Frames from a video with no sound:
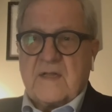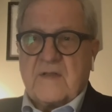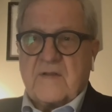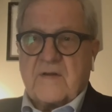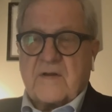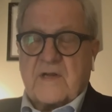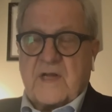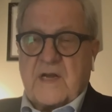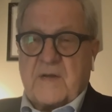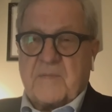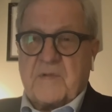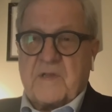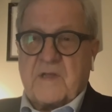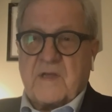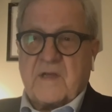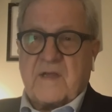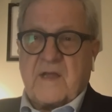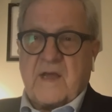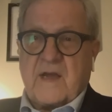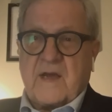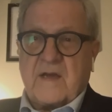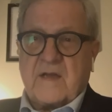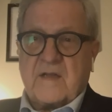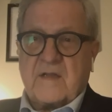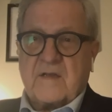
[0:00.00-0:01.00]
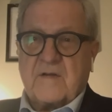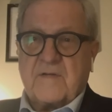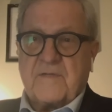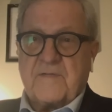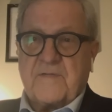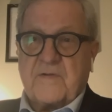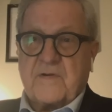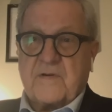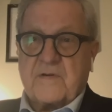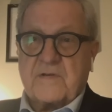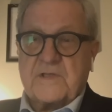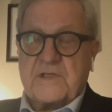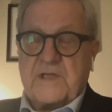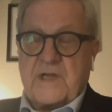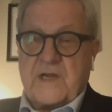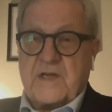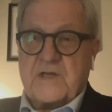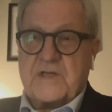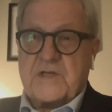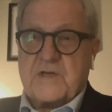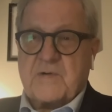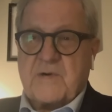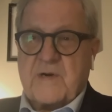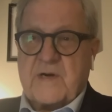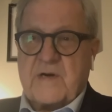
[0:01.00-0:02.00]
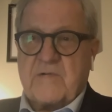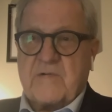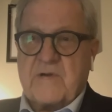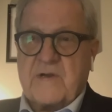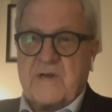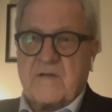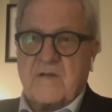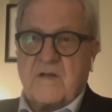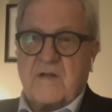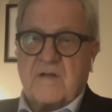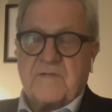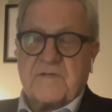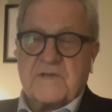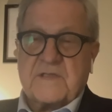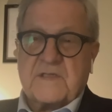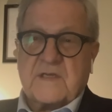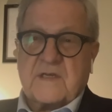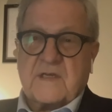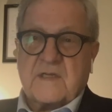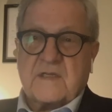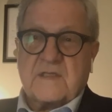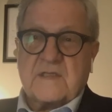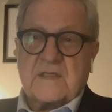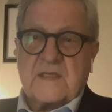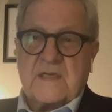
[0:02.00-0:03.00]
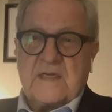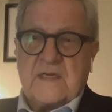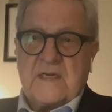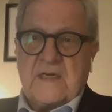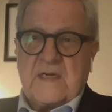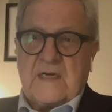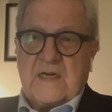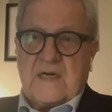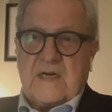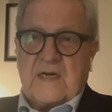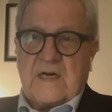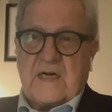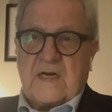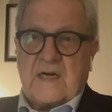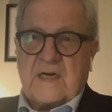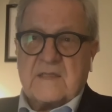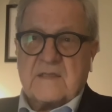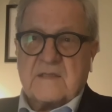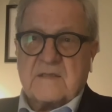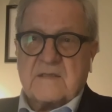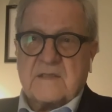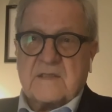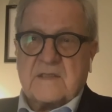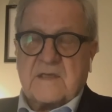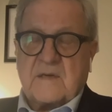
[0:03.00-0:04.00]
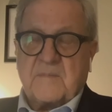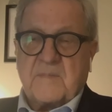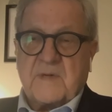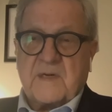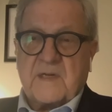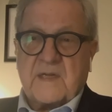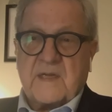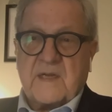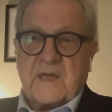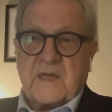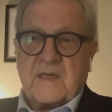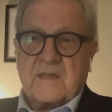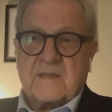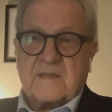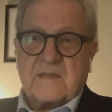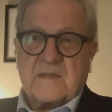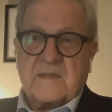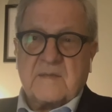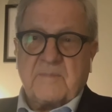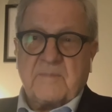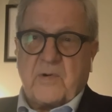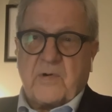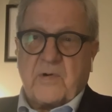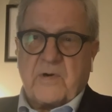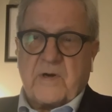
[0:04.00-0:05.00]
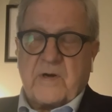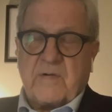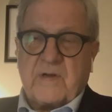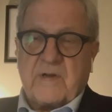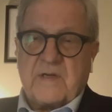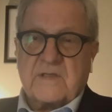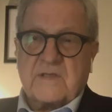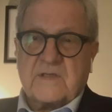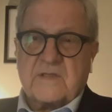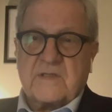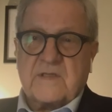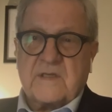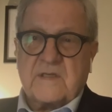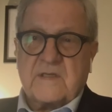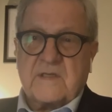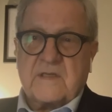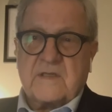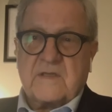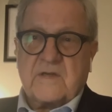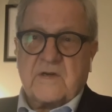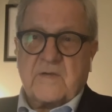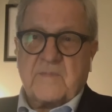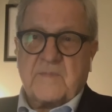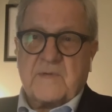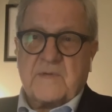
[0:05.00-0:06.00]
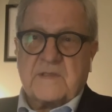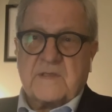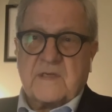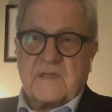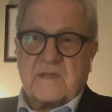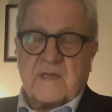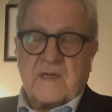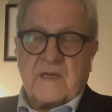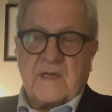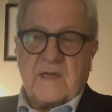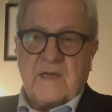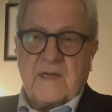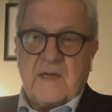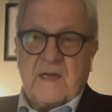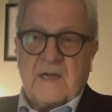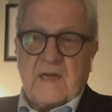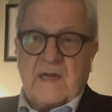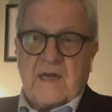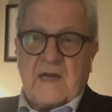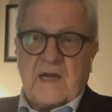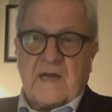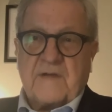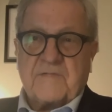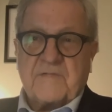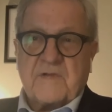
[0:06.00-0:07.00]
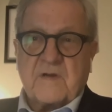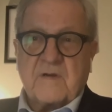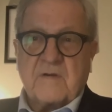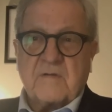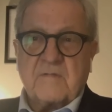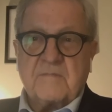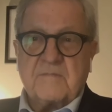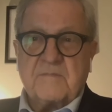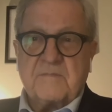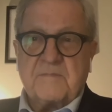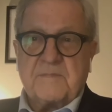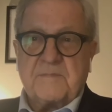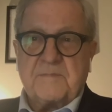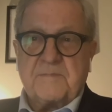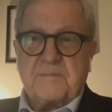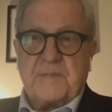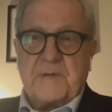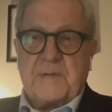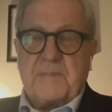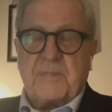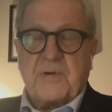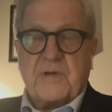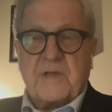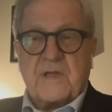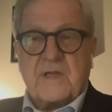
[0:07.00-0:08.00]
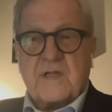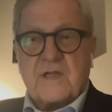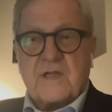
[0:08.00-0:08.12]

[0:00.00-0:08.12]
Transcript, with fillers: They're coming to Canada for sanctuary, and all of a sudden, uh, somebody at the border agency determines that they have to be put